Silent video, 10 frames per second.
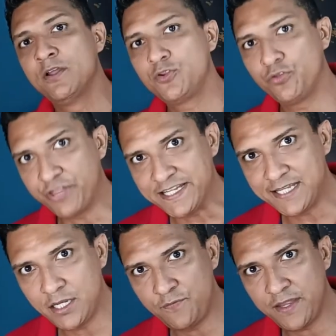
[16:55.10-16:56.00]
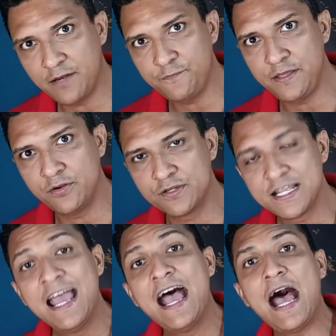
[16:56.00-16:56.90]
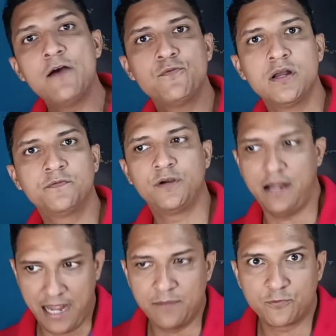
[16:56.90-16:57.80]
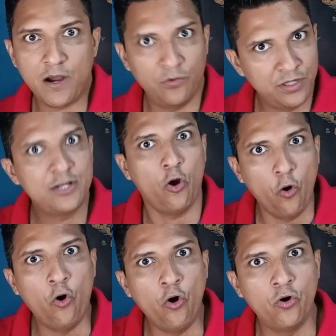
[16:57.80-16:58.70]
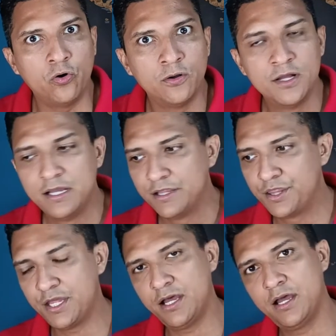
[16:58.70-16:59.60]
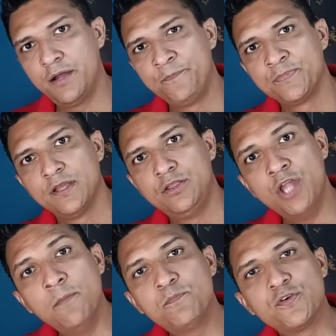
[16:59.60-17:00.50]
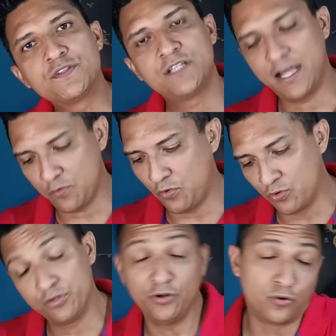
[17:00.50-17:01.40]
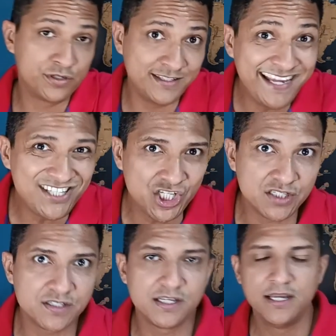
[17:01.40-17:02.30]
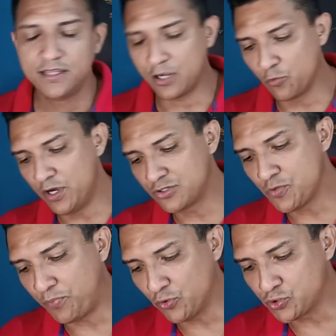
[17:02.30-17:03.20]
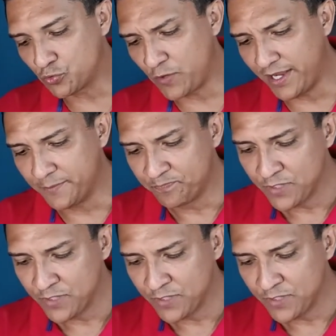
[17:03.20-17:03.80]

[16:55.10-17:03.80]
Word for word: to three significant figures, however, I'm rounded all the numbers that or, or the digits that we are supposed to write.